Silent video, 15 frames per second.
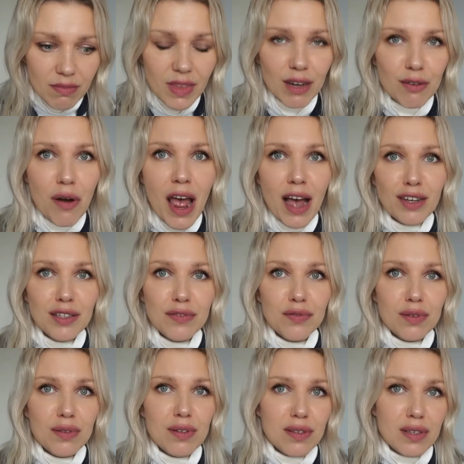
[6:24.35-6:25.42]
reactive
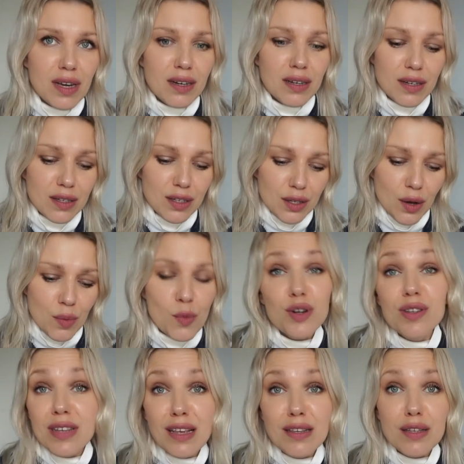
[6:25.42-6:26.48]
to the sun, so more
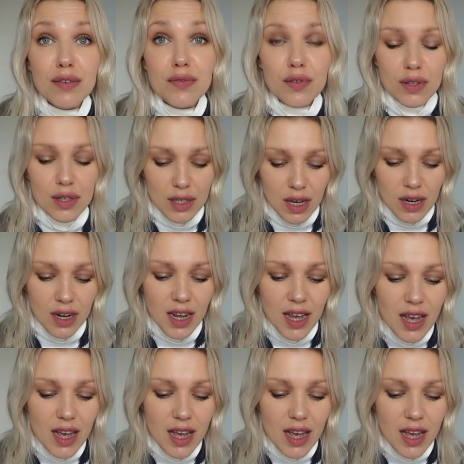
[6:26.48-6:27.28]
sensitive to the sun.